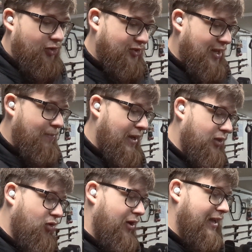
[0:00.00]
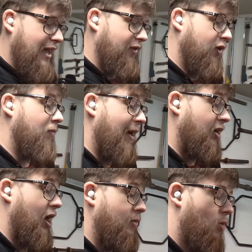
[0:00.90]
on sandbag throwing even
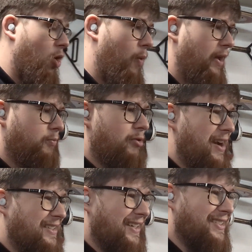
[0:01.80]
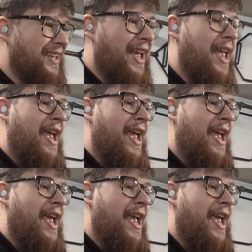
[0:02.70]
better and more well practiced.